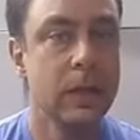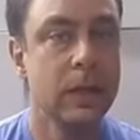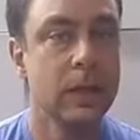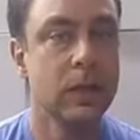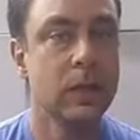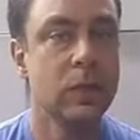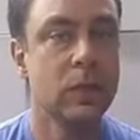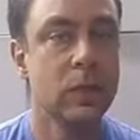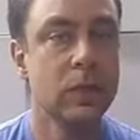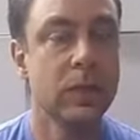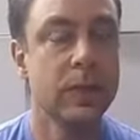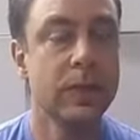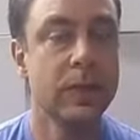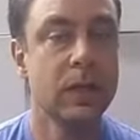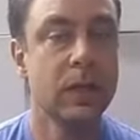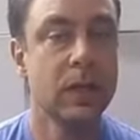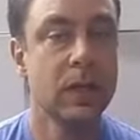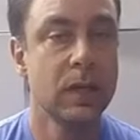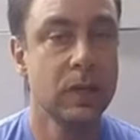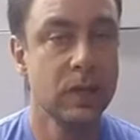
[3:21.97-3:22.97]
use
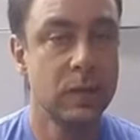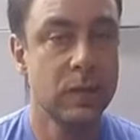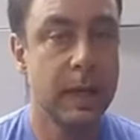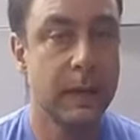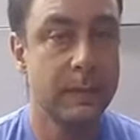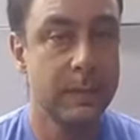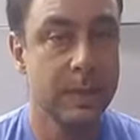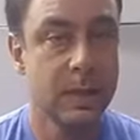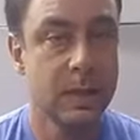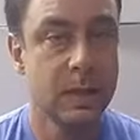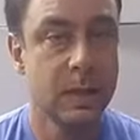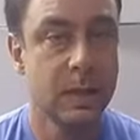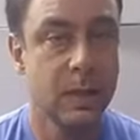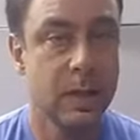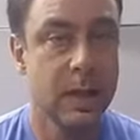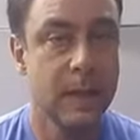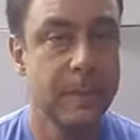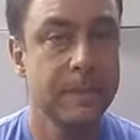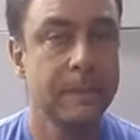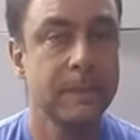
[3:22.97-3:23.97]
straps,
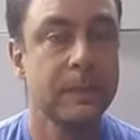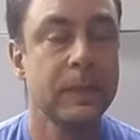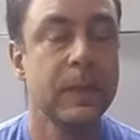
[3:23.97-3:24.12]
okay?